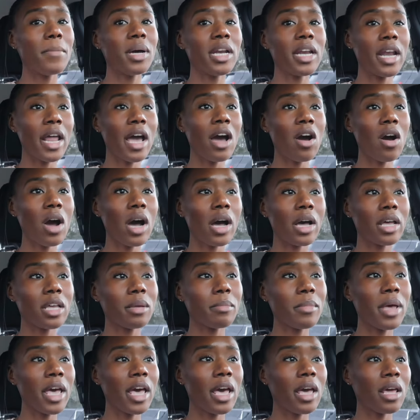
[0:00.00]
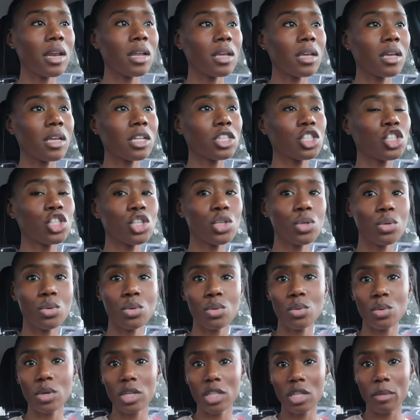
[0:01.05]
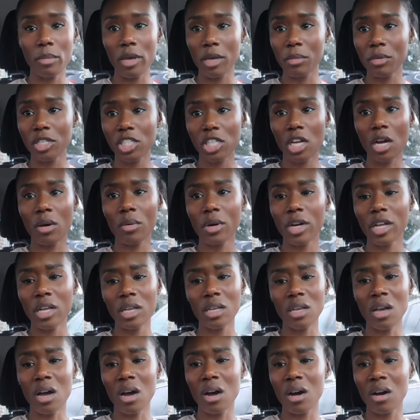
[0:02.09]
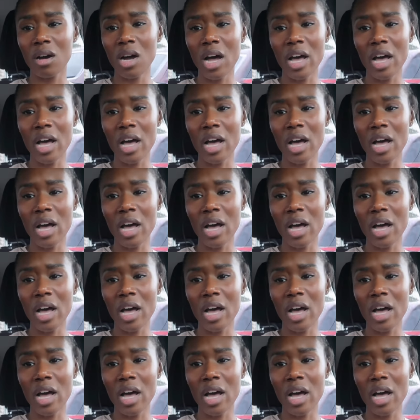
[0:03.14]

But now I am heading to the baby shower, and y'all,